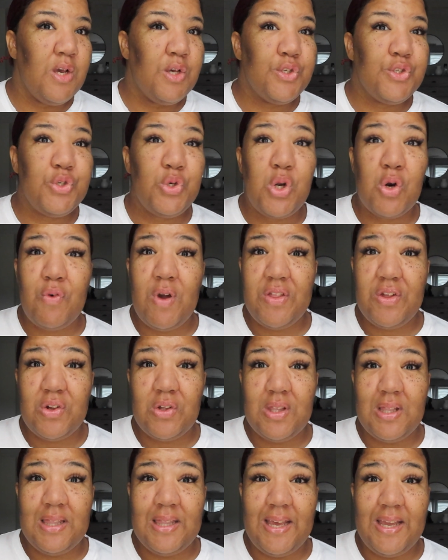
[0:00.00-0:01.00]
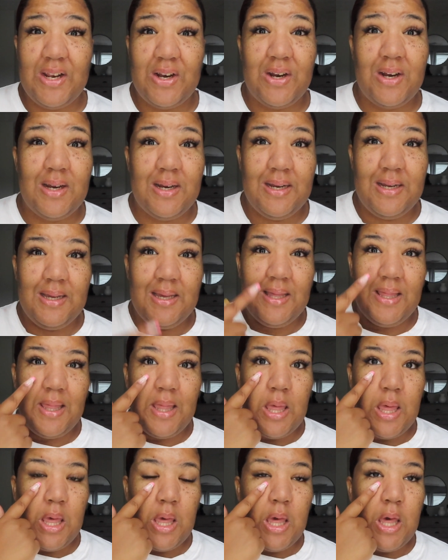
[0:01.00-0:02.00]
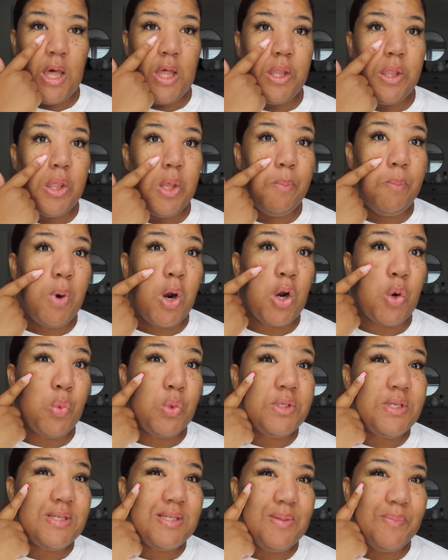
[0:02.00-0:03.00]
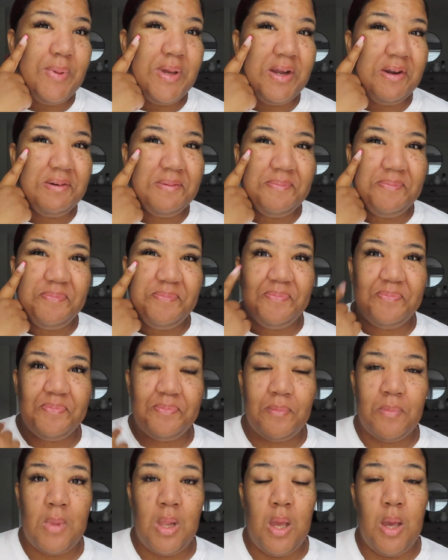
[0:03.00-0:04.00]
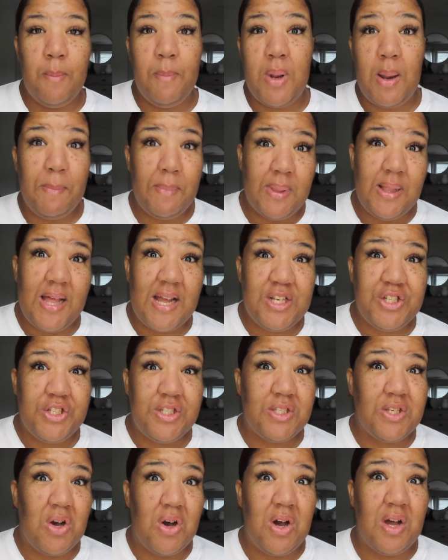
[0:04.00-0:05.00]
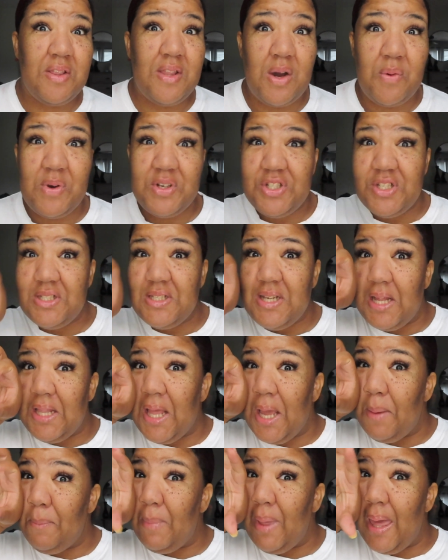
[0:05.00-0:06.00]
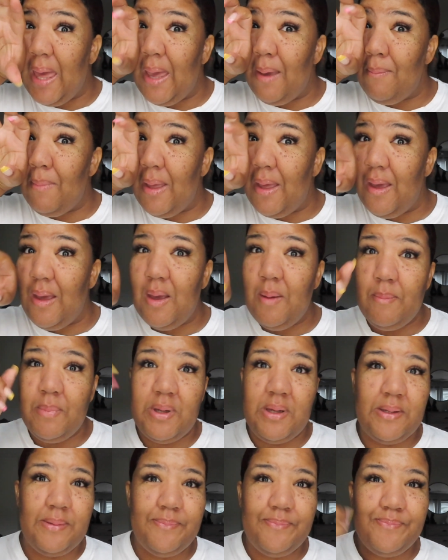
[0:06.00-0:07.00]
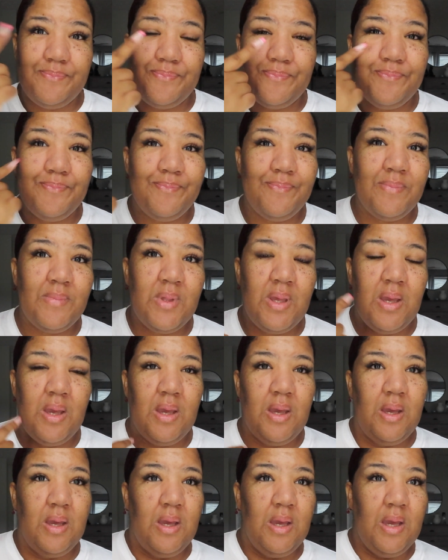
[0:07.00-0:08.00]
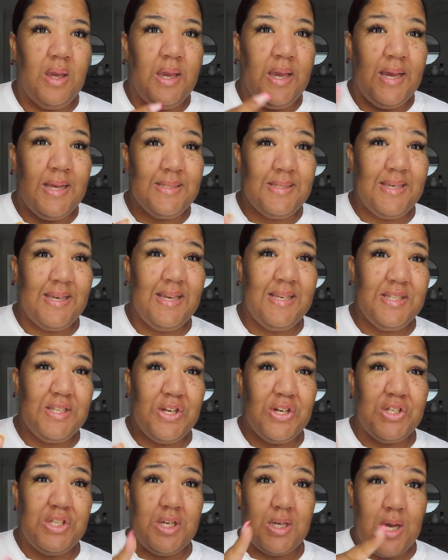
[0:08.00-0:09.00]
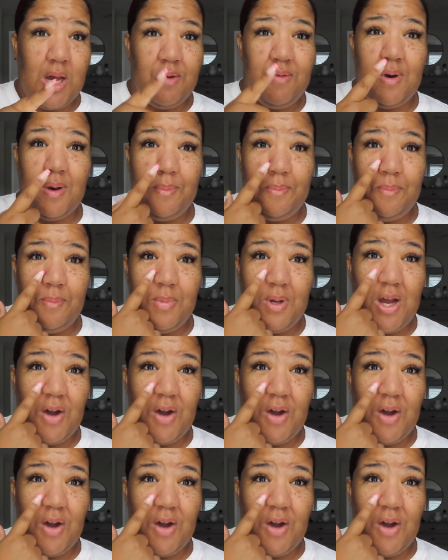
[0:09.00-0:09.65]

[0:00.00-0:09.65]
sooner rather than later, the mark will disappear. But I'm glad she's gone. That way she's not like, meh, meh, but it's easier to cover up,